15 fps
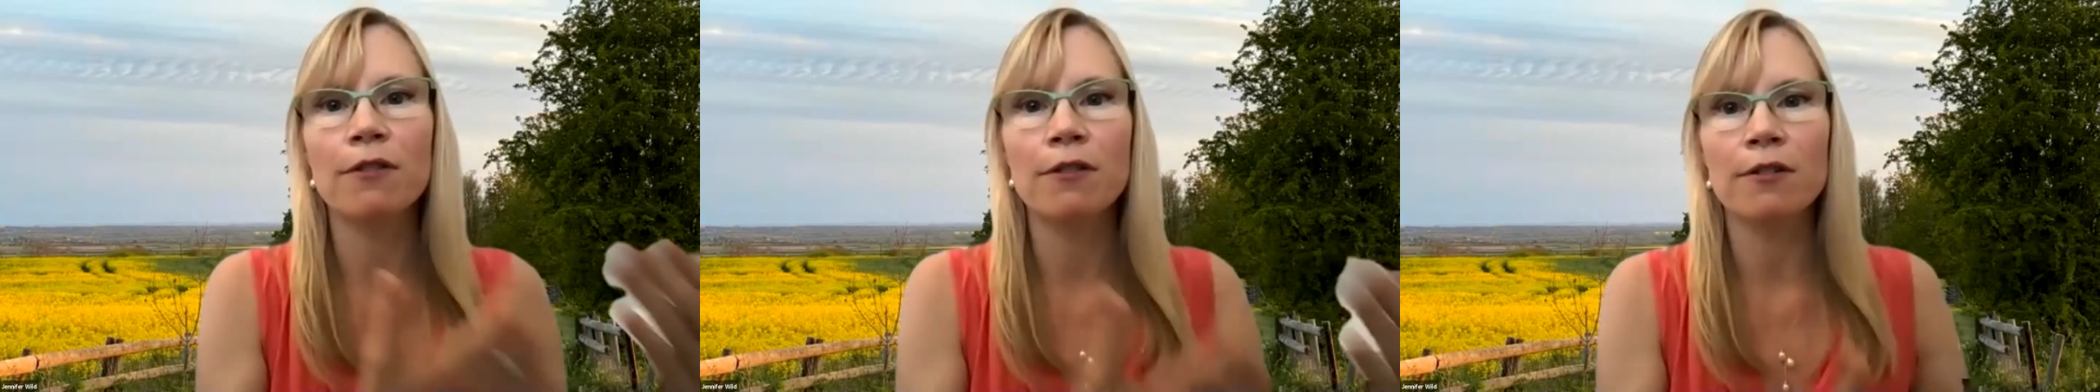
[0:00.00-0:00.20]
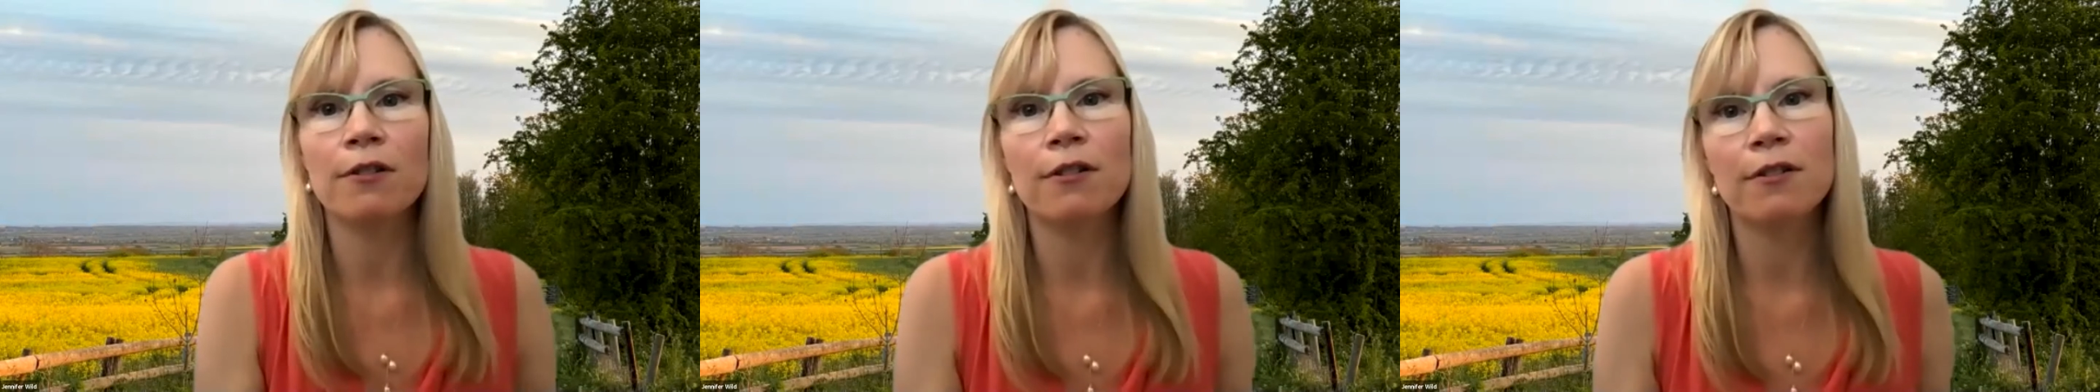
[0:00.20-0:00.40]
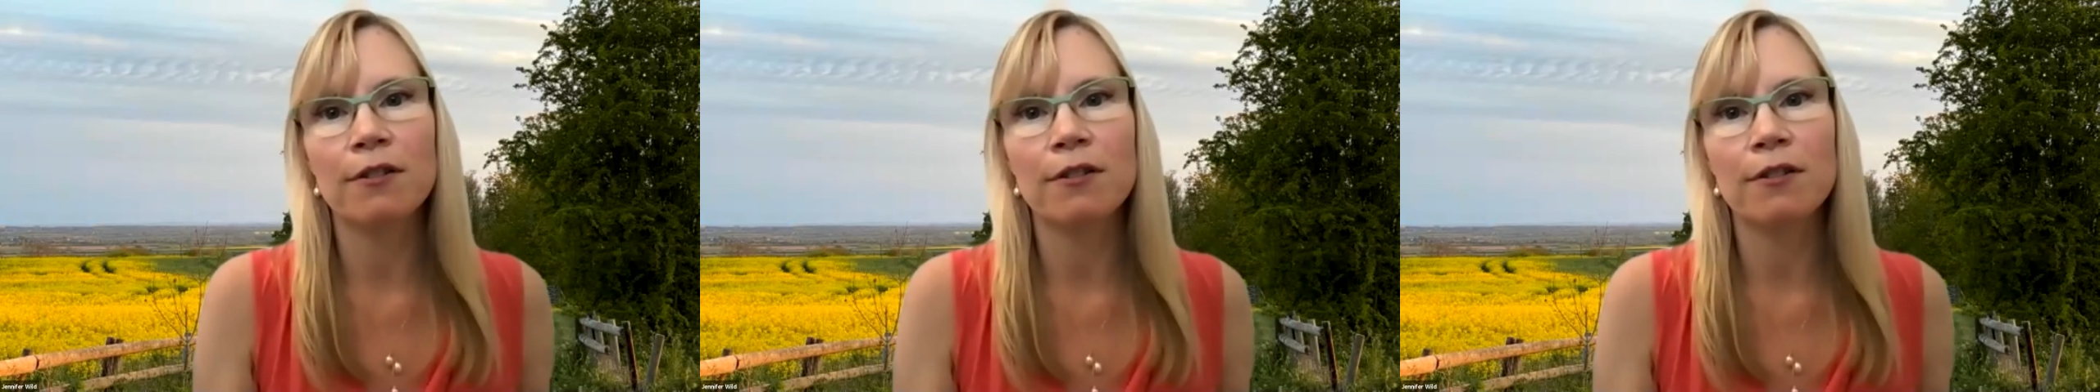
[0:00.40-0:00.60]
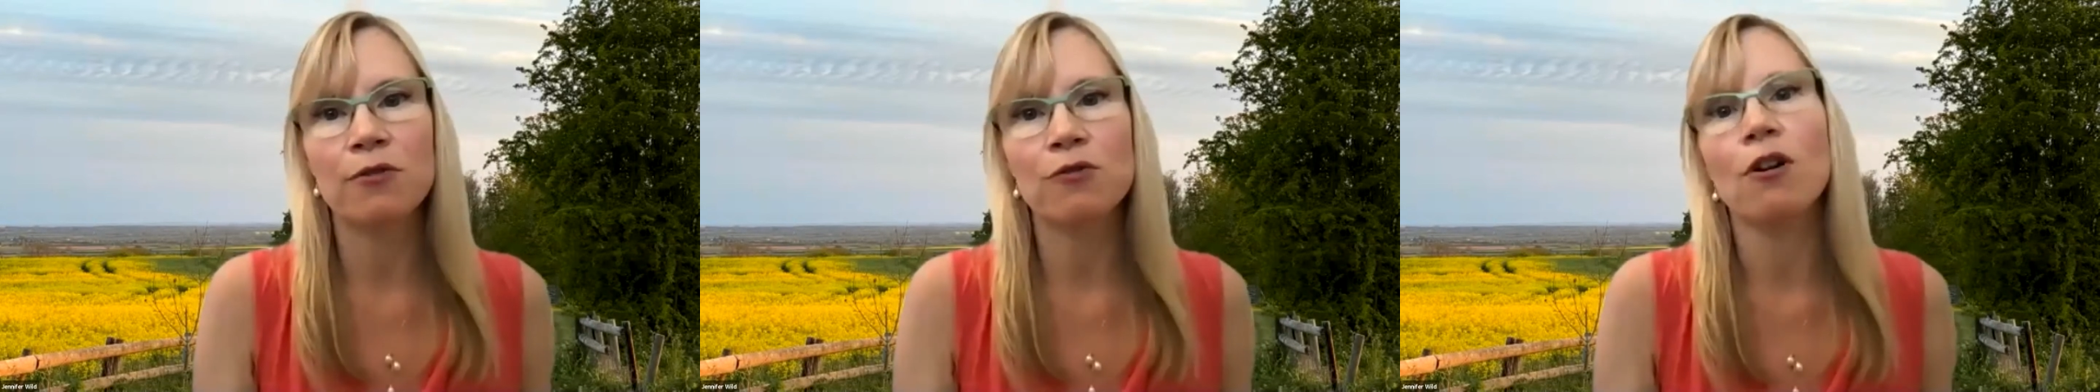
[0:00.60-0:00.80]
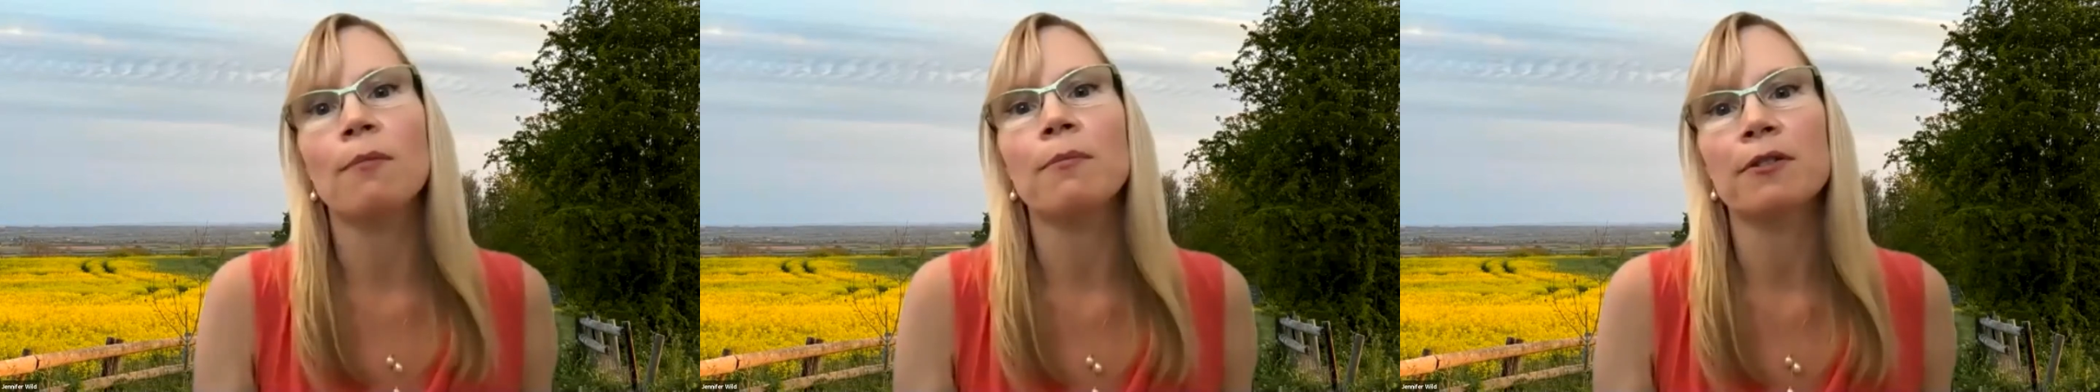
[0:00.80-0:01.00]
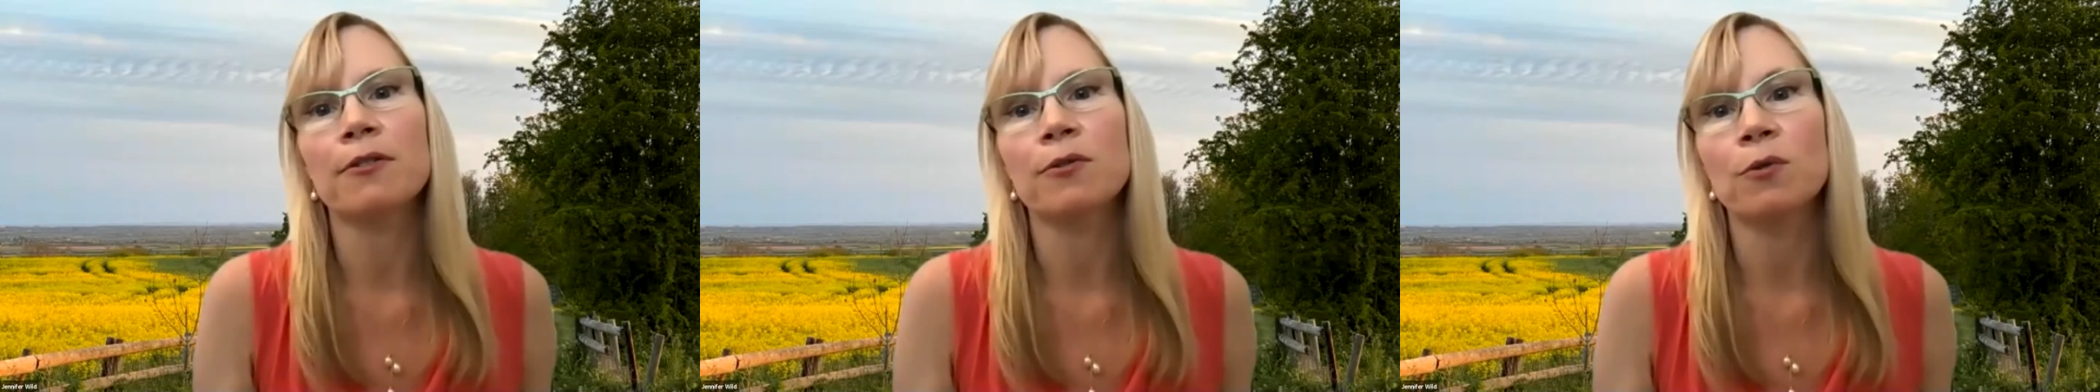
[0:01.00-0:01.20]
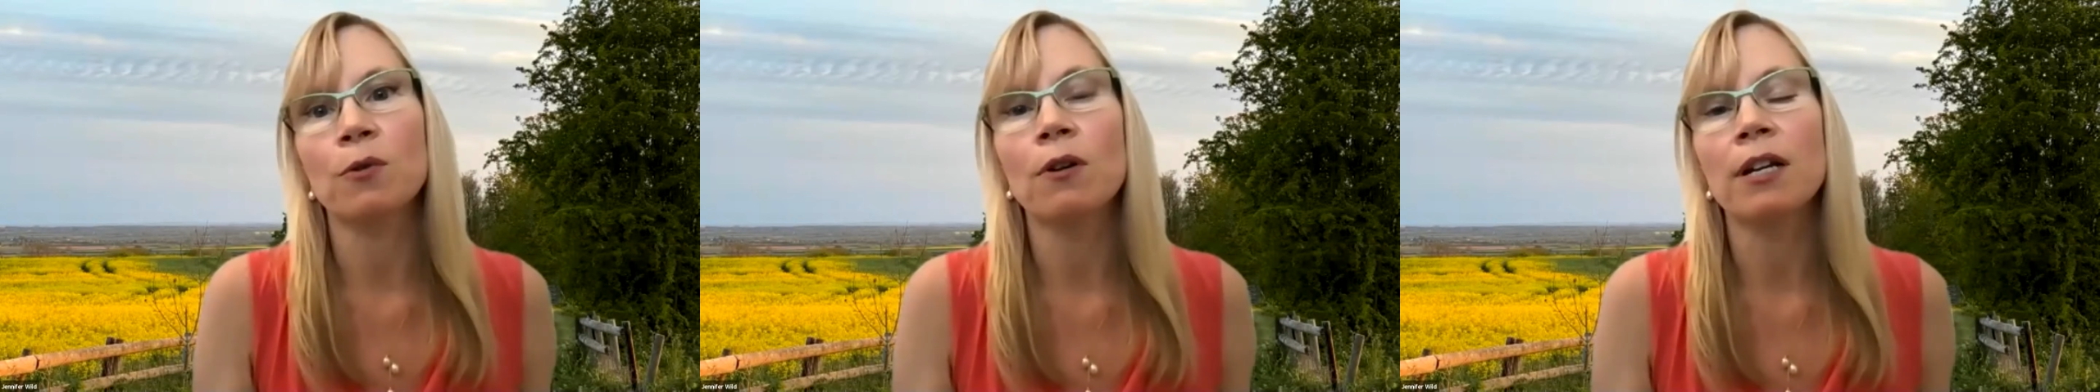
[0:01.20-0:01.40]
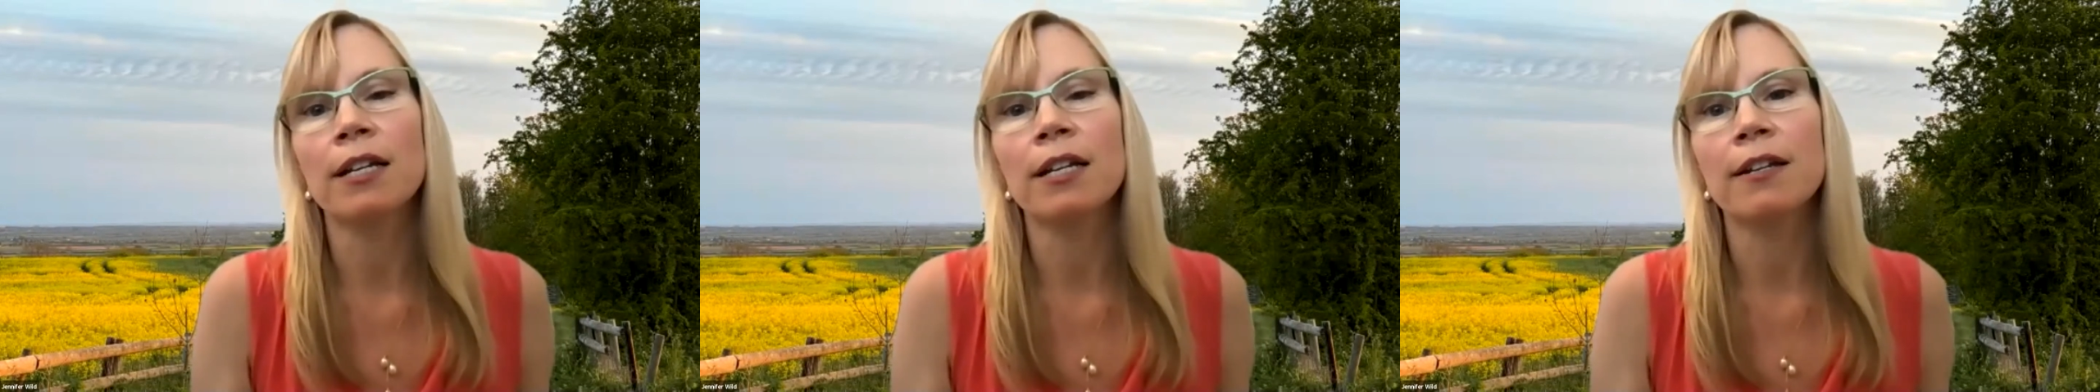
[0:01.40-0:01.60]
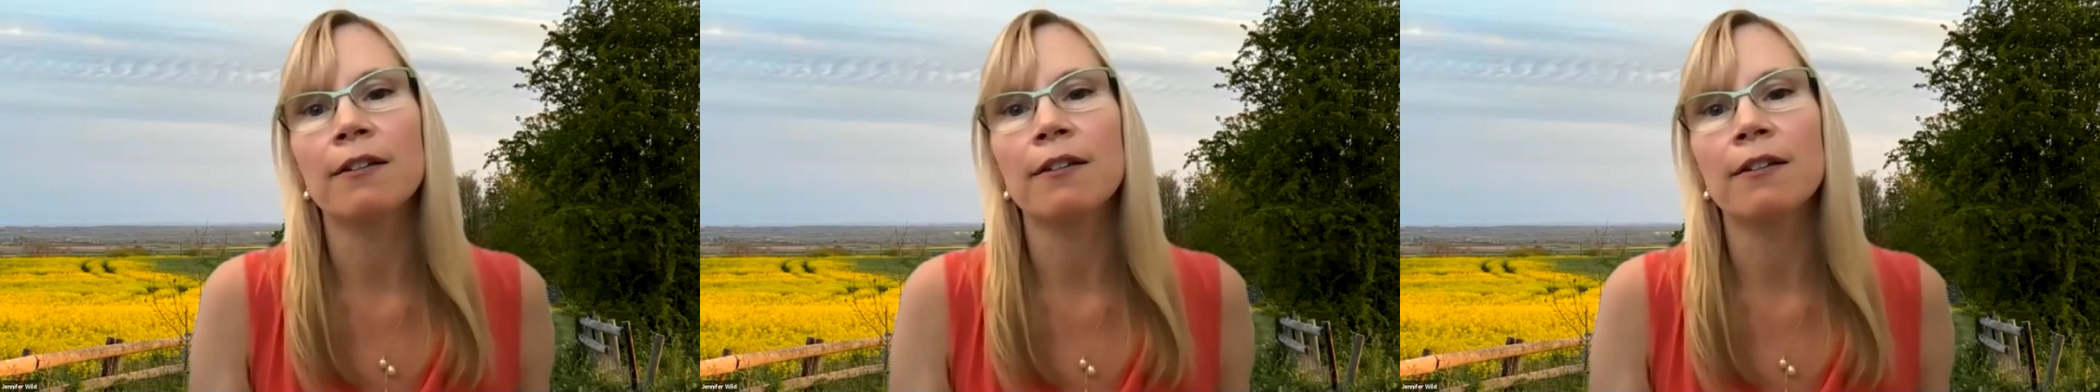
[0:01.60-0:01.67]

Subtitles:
the trauma story,